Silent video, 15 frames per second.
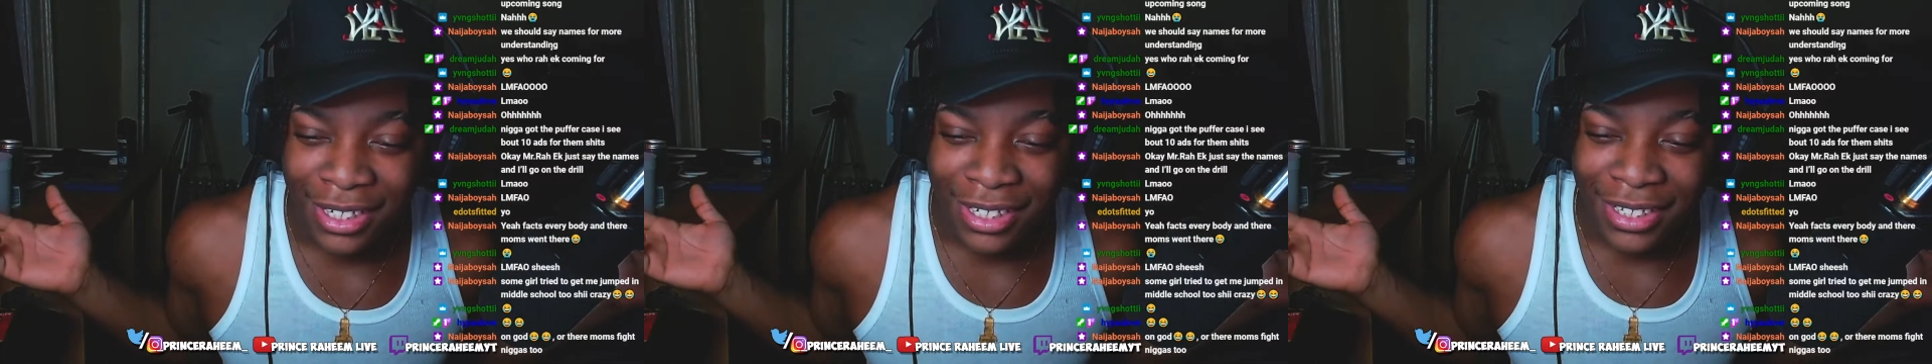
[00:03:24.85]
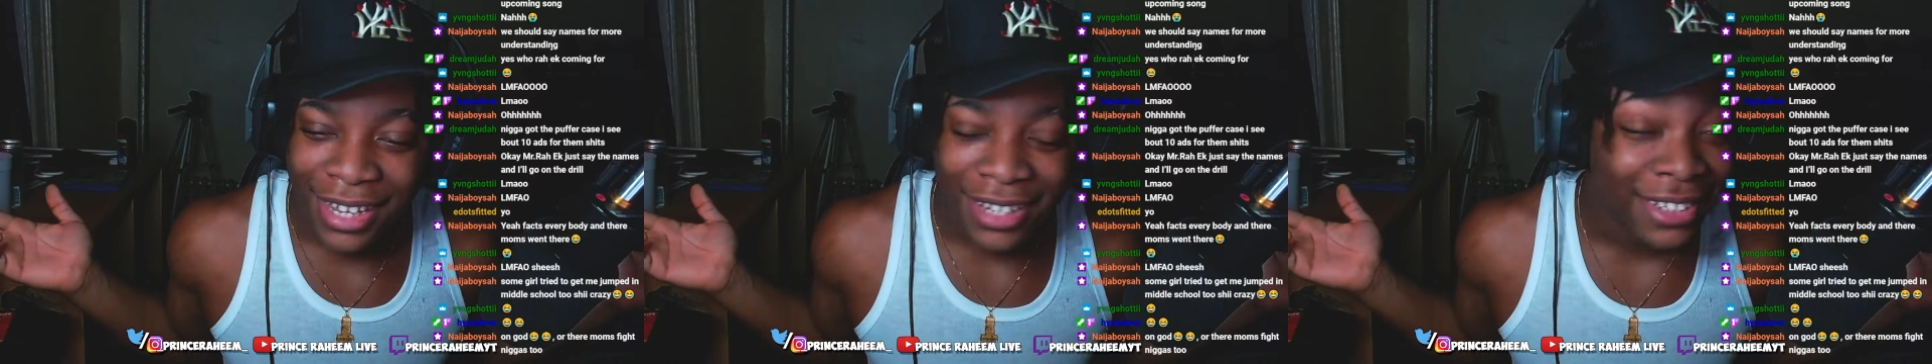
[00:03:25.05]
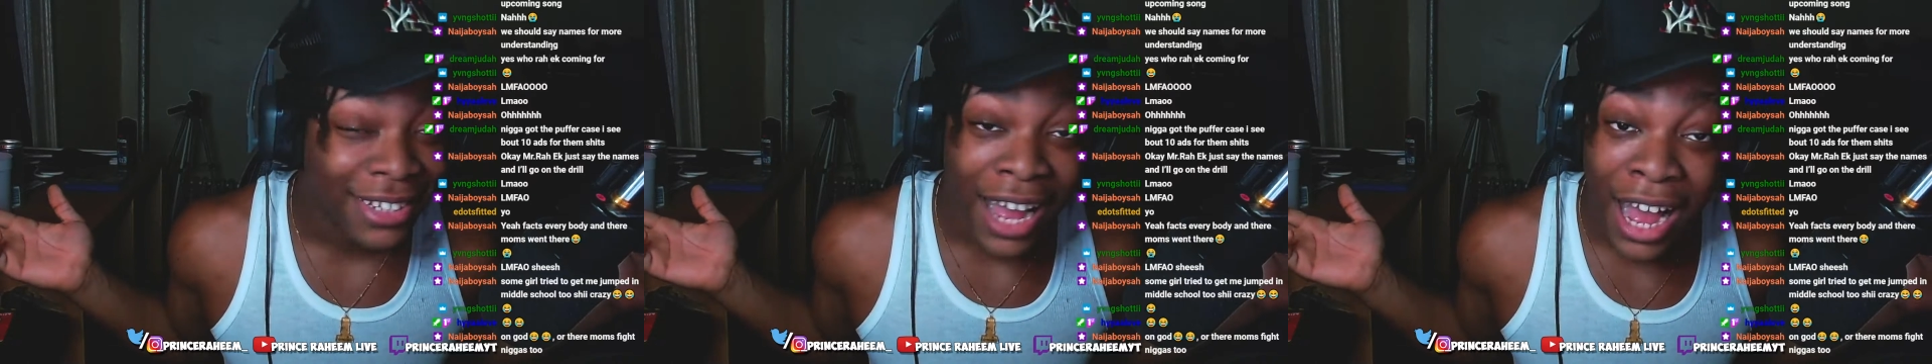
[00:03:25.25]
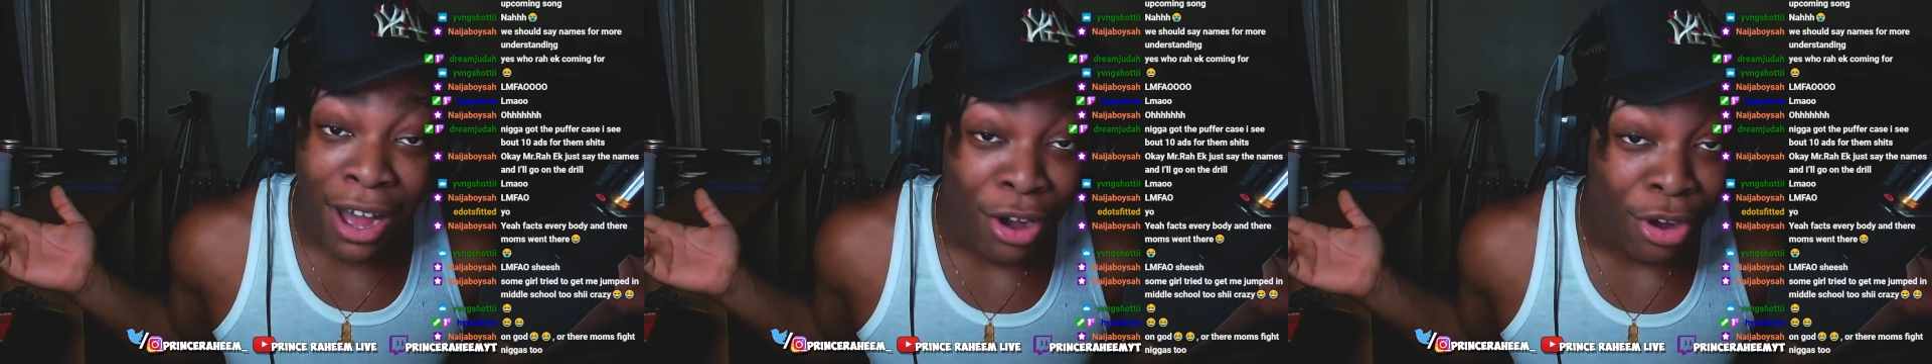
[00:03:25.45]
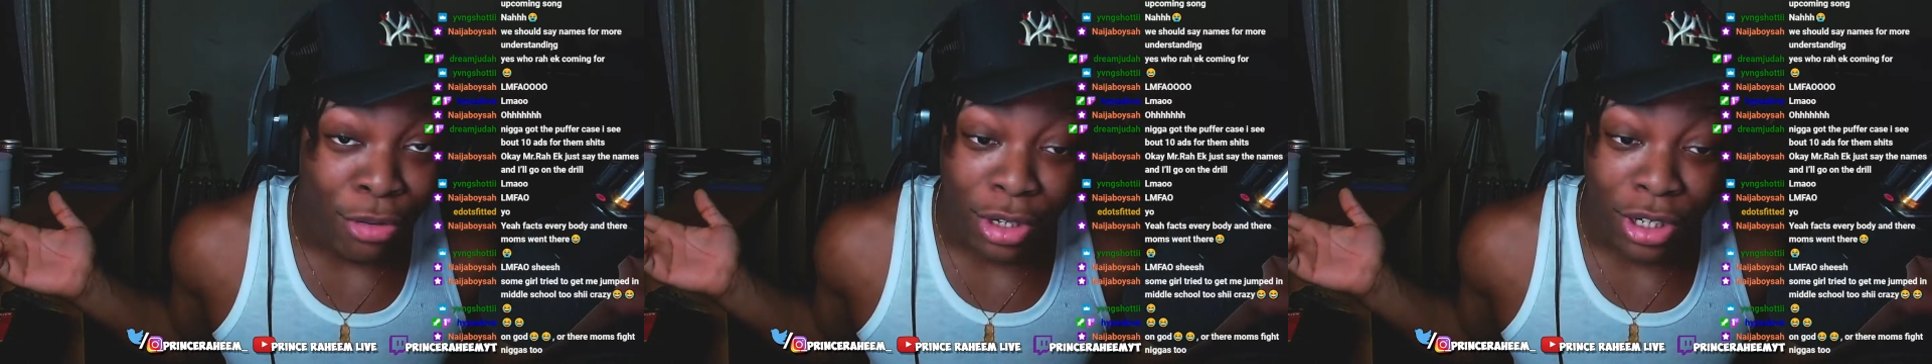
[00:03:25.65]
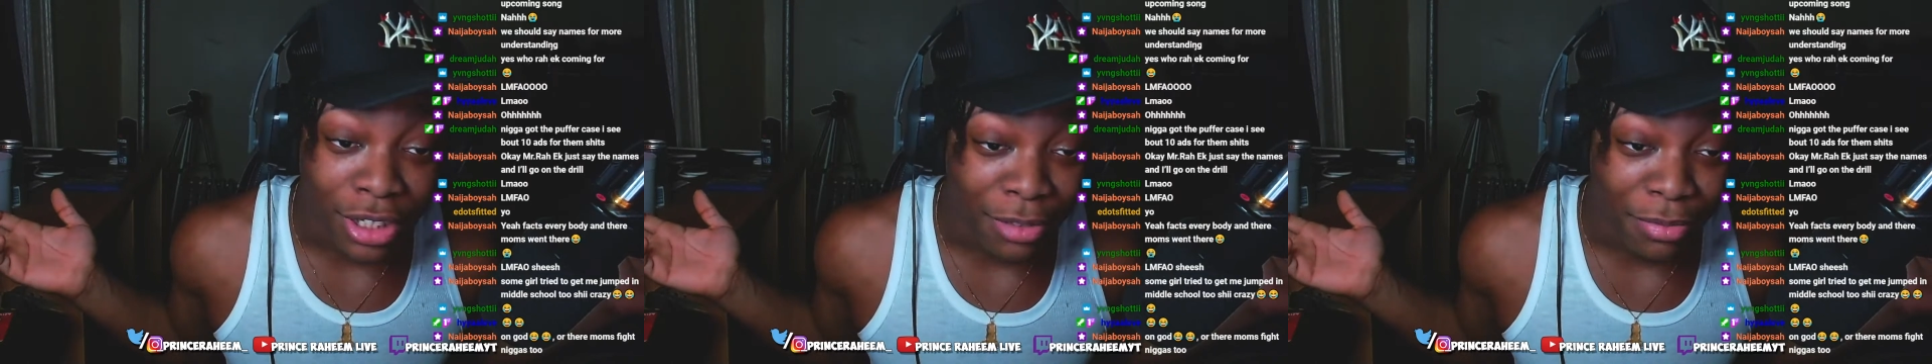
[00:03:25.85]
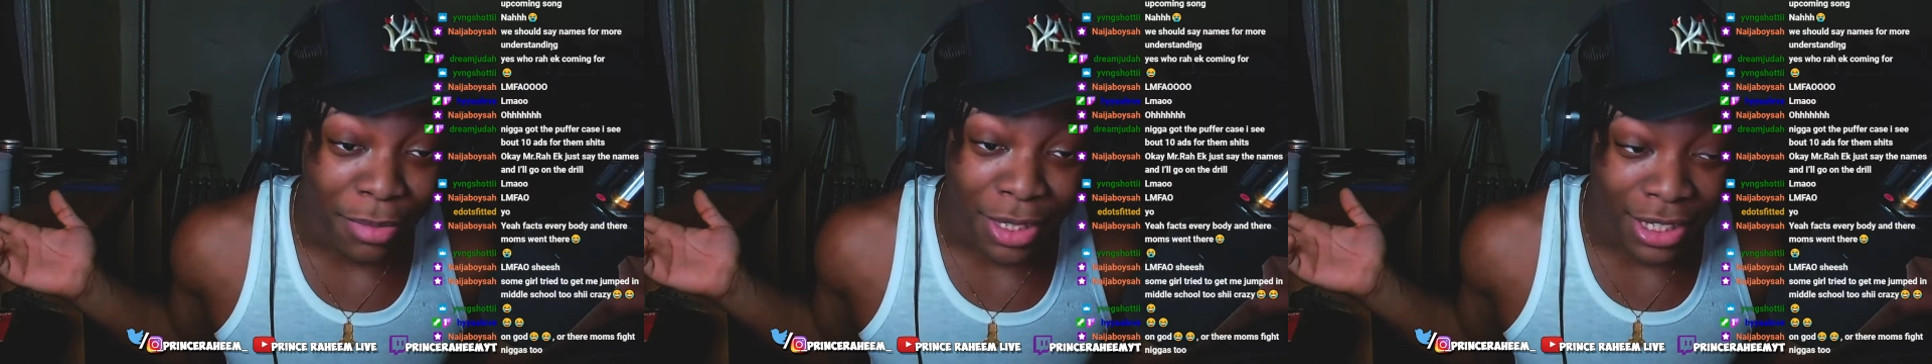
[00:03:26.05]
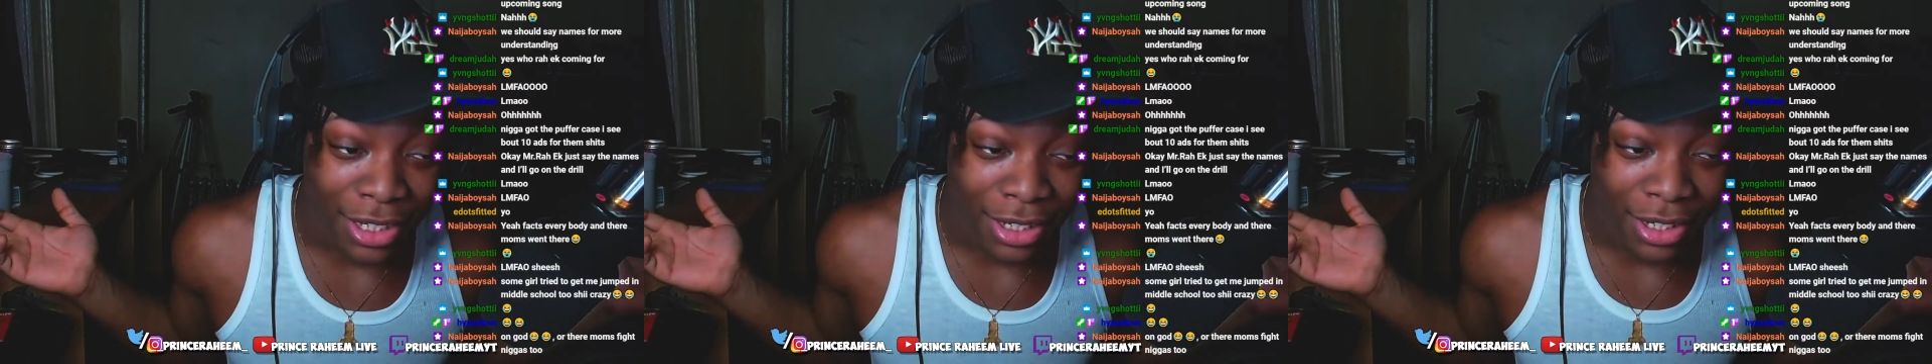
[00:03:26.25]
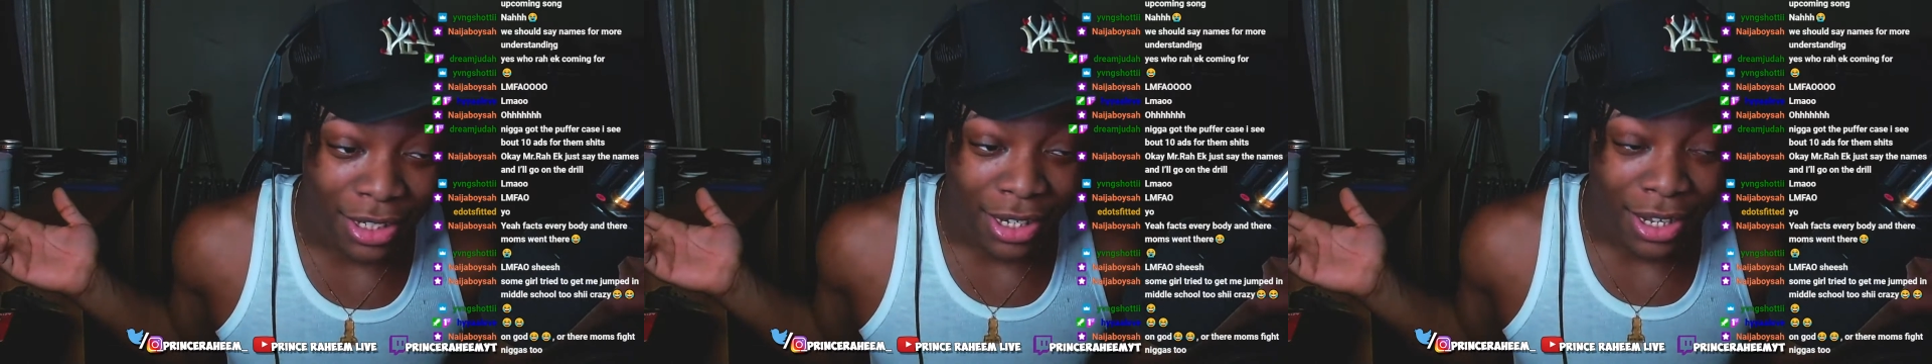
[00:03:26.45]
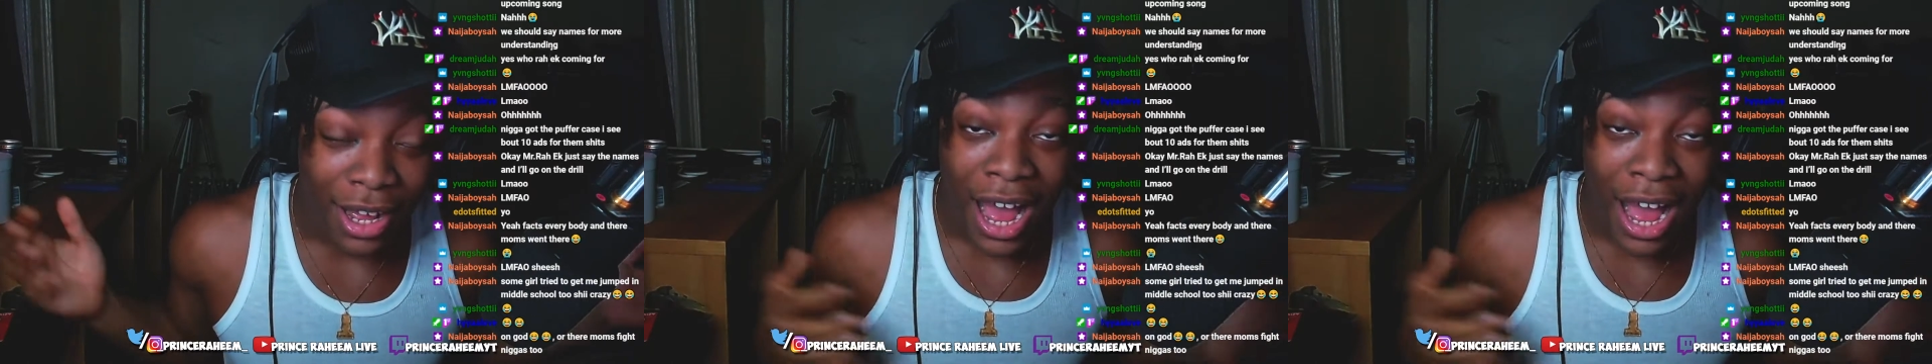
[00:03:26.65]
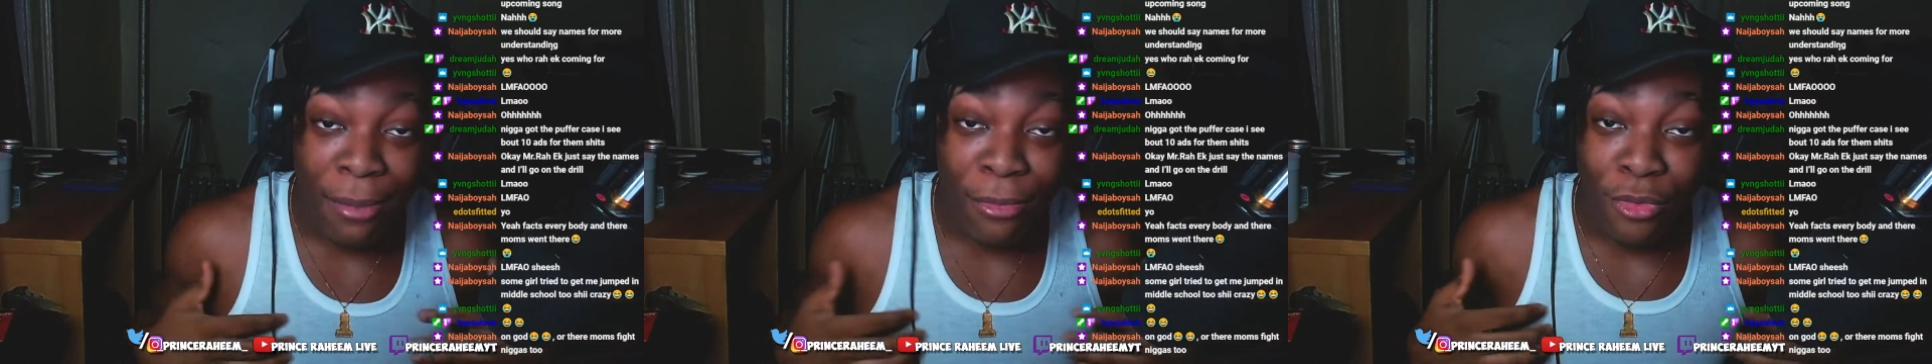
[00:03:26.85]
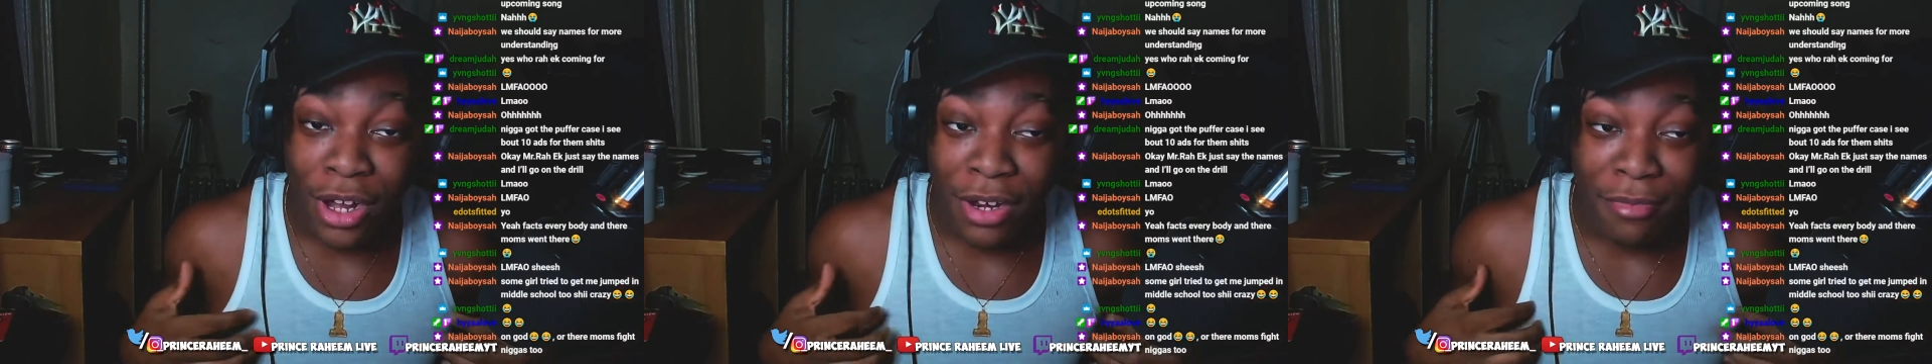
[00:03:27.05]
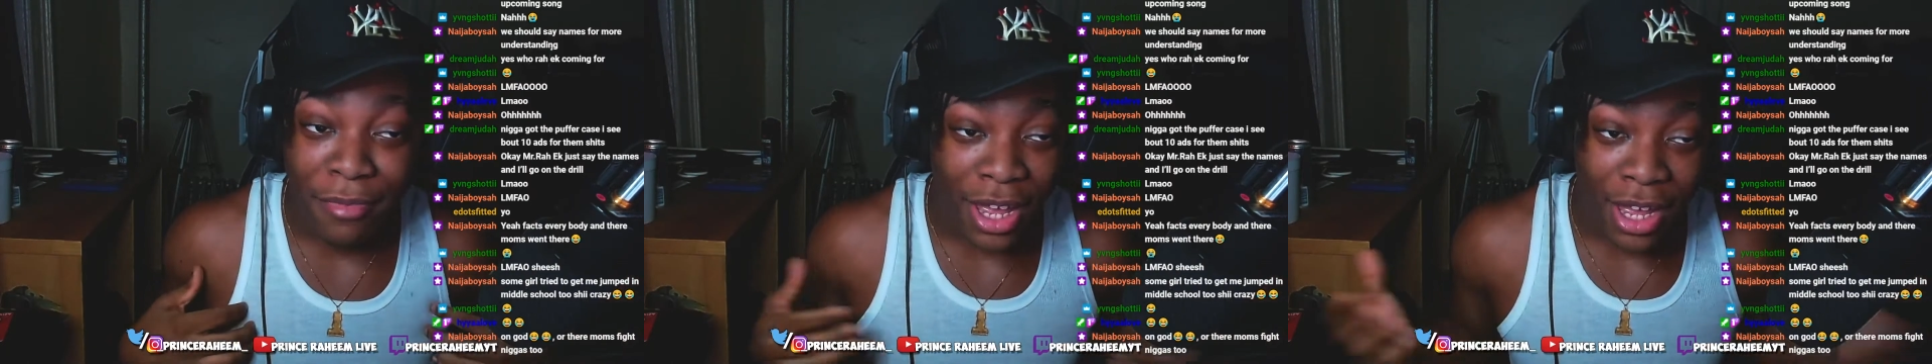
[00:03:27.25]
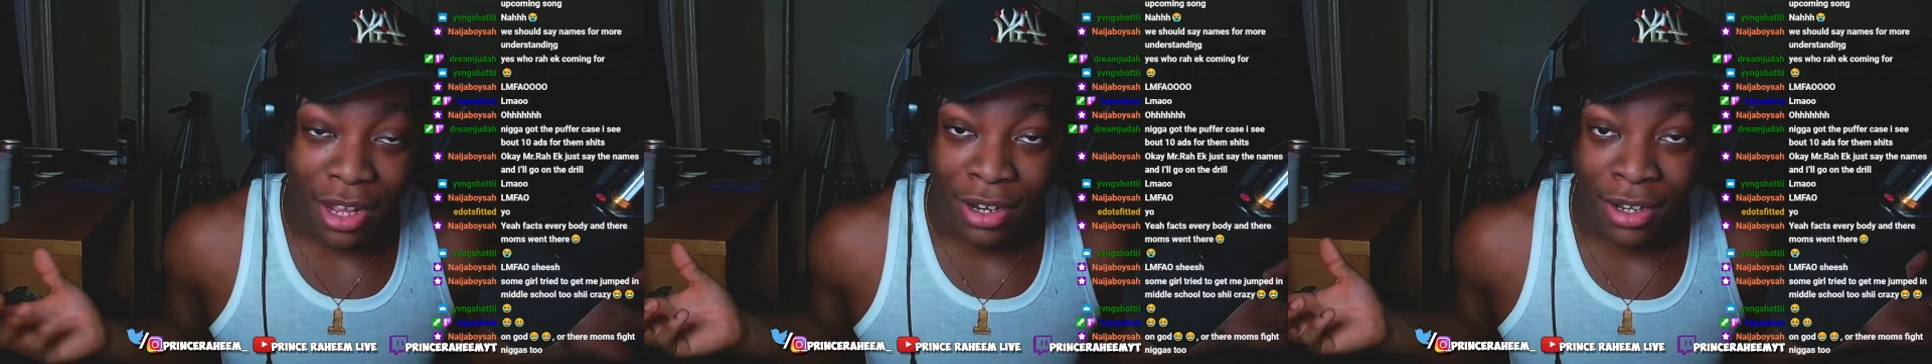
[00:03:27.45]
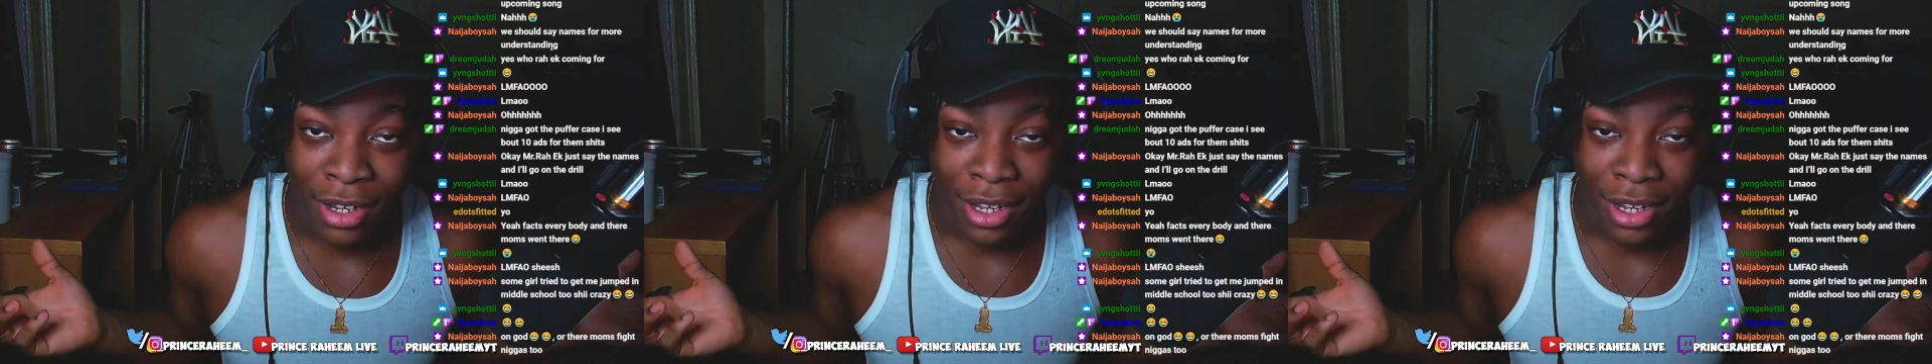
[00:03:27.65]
That's not how it works, my nigga. I'm one man.